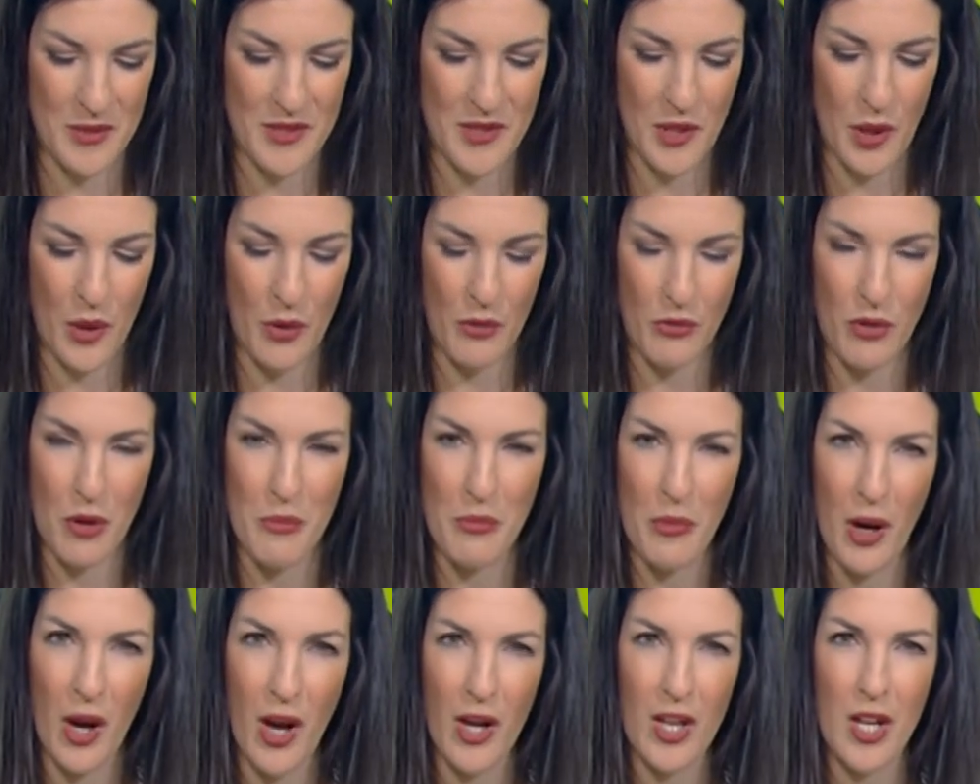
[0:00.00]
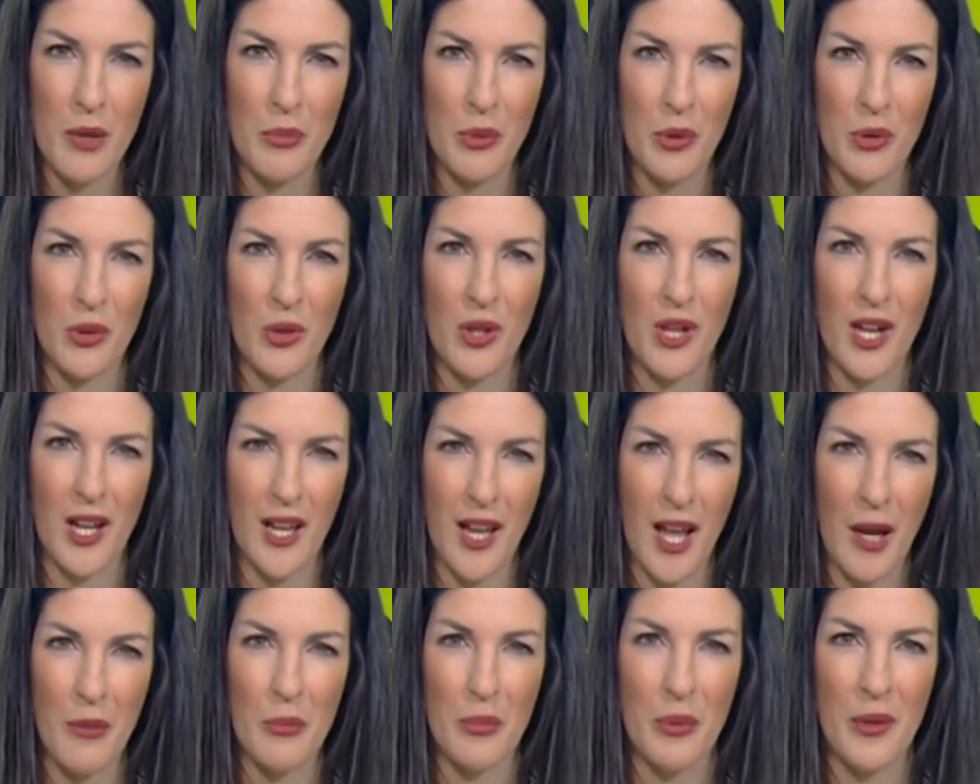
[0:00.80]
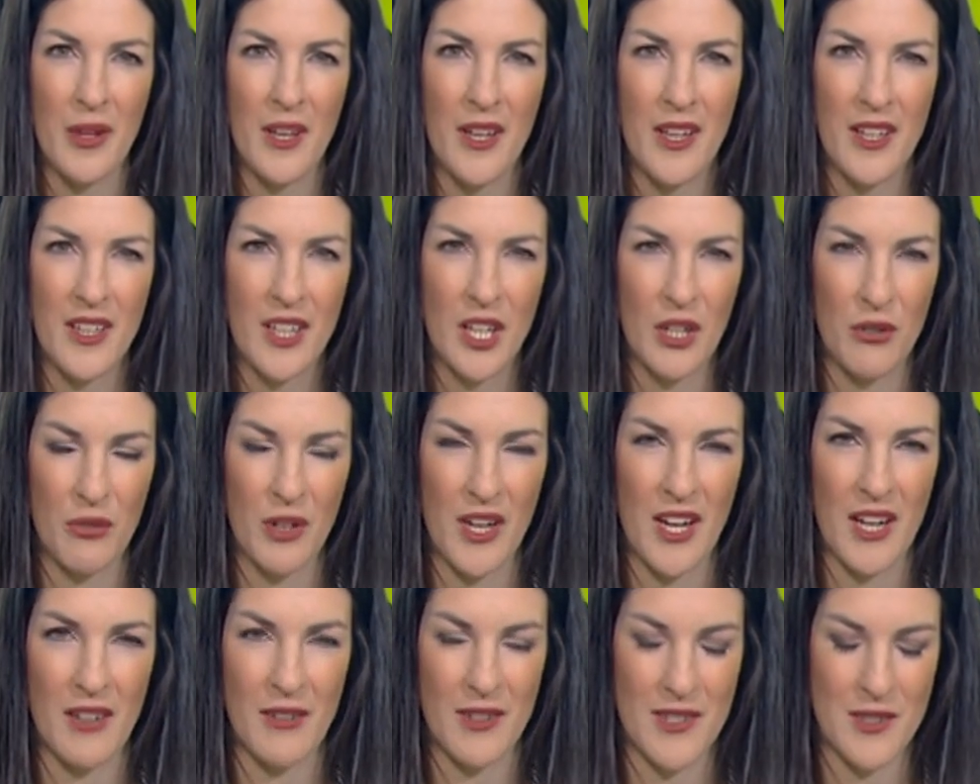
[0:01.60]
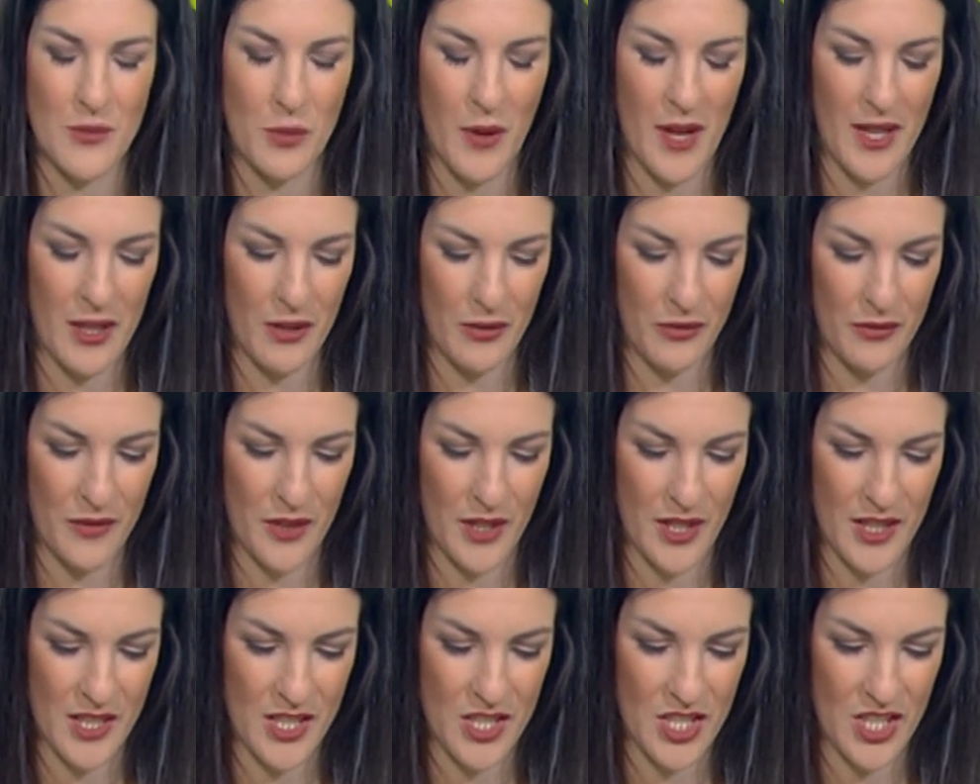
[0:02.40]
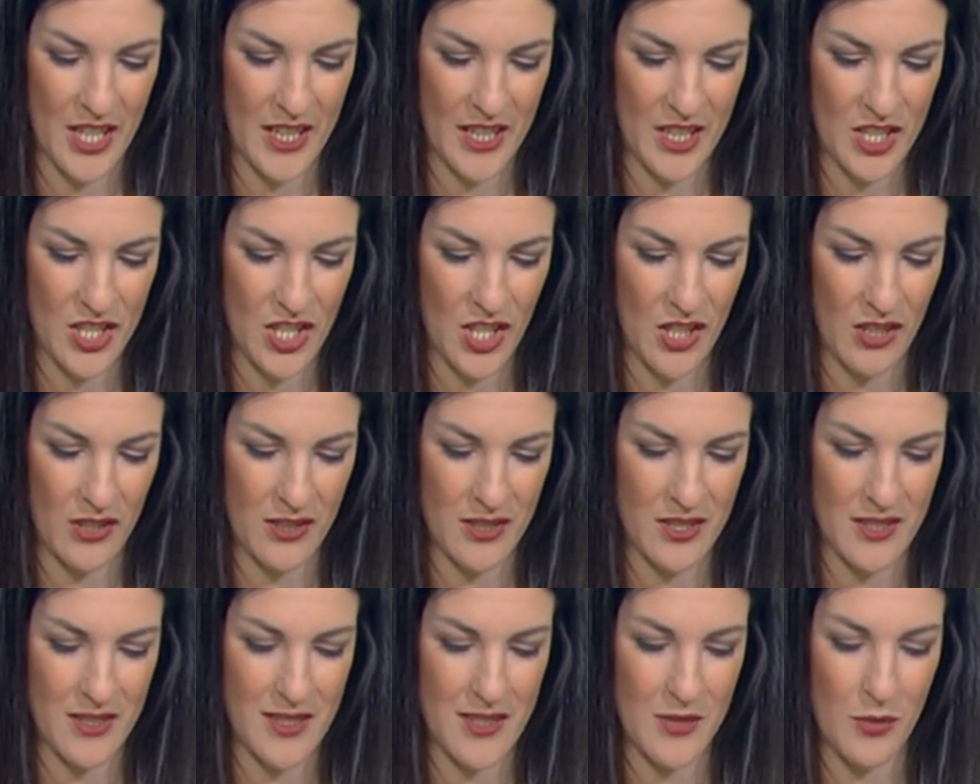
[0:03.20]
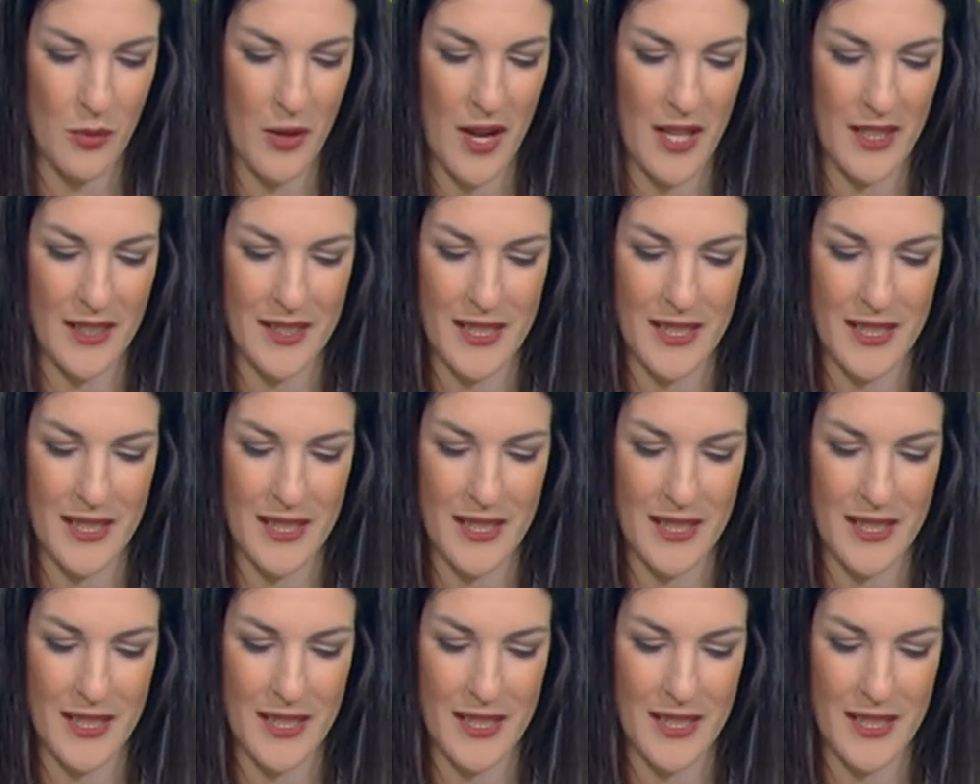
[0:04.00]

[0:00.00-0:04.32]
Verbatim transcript: So a remarkable club career as well for Jack Charlton as well.